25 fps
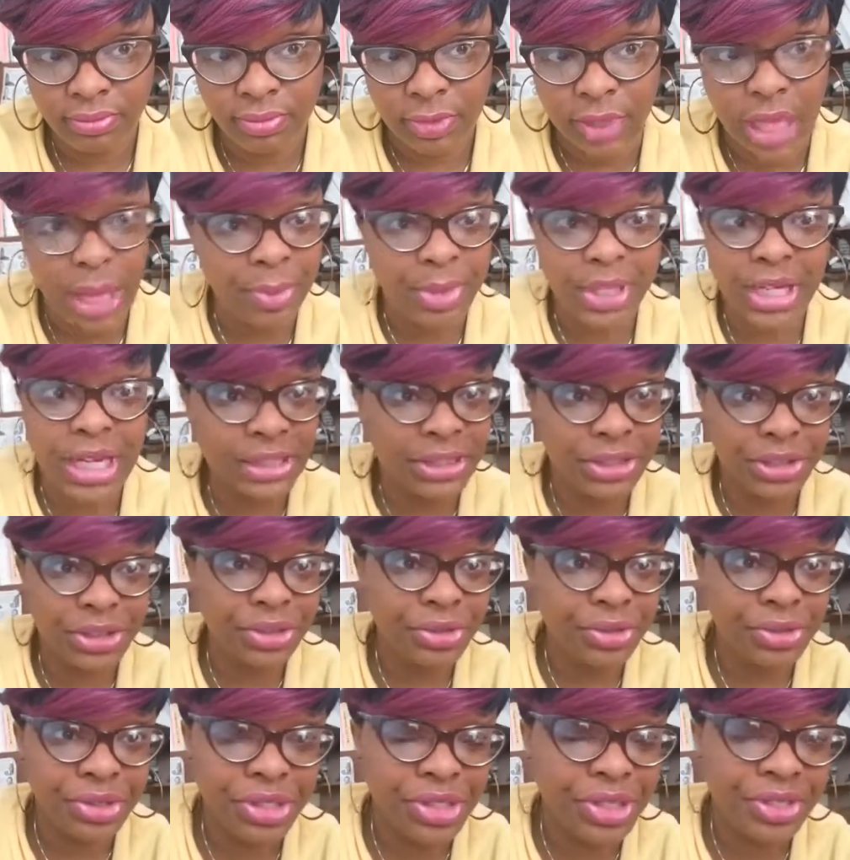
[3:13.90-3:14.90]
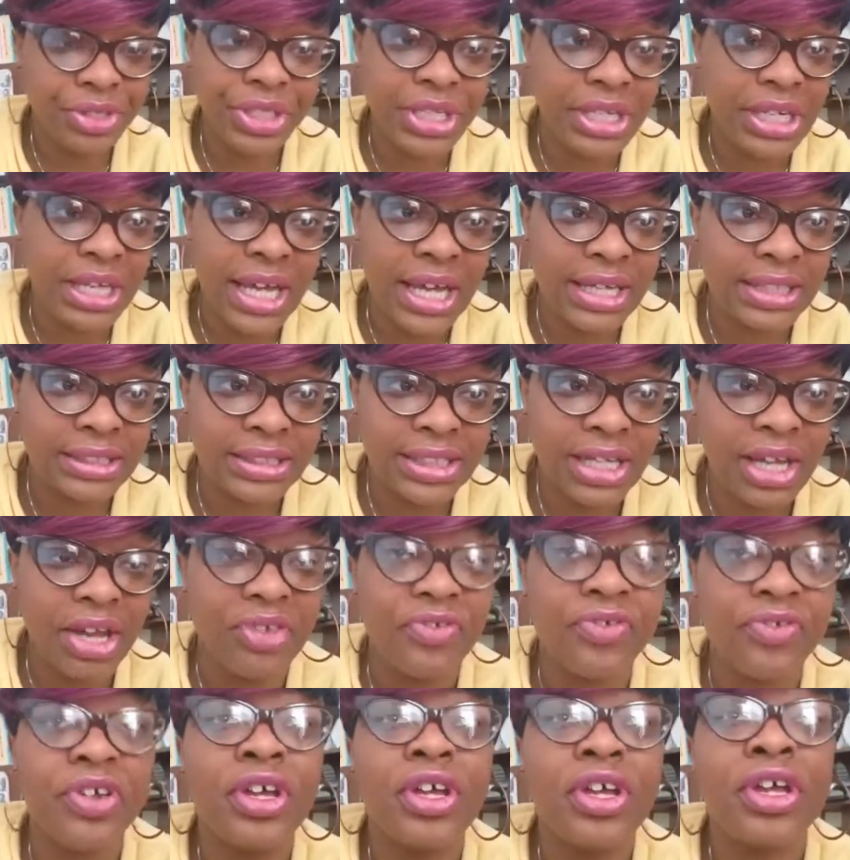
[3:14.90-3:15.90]
I mean, that's the truth. You're going to need a lot of
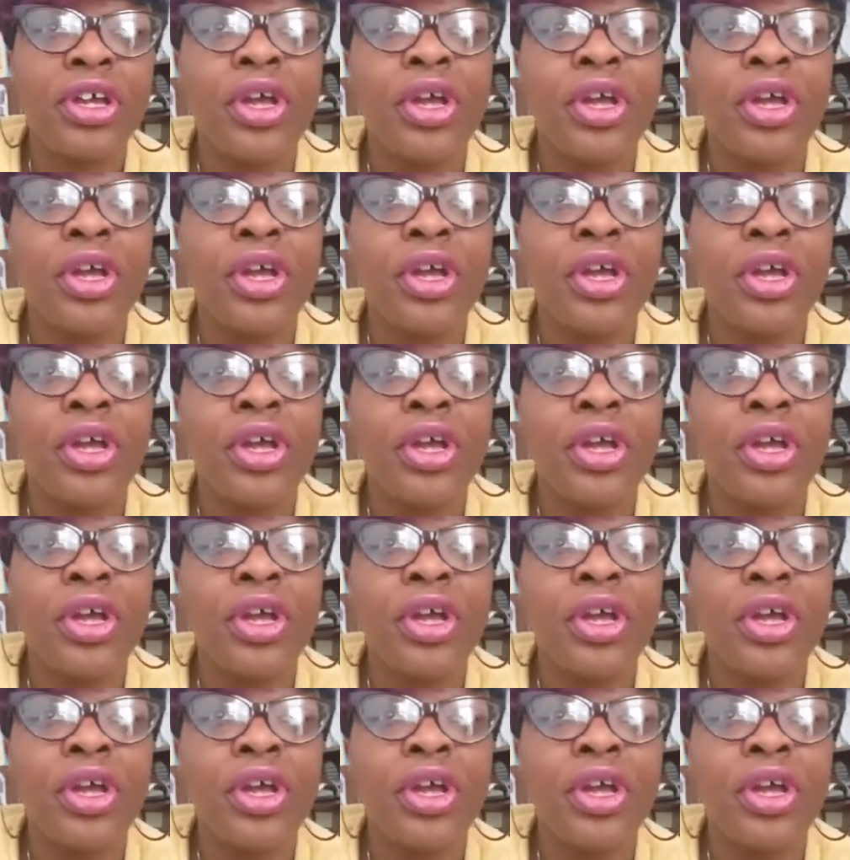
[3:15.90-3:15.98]
stuff.